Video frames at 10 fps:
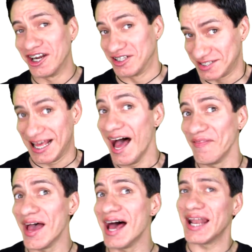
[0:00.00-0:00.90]

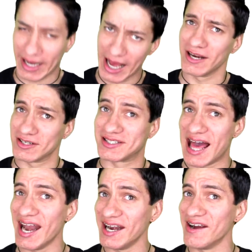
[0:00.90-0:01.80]
understand that, like, I
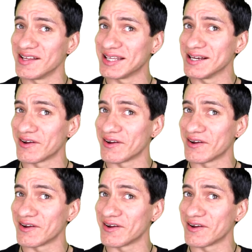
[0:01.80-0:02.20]
understand and everything,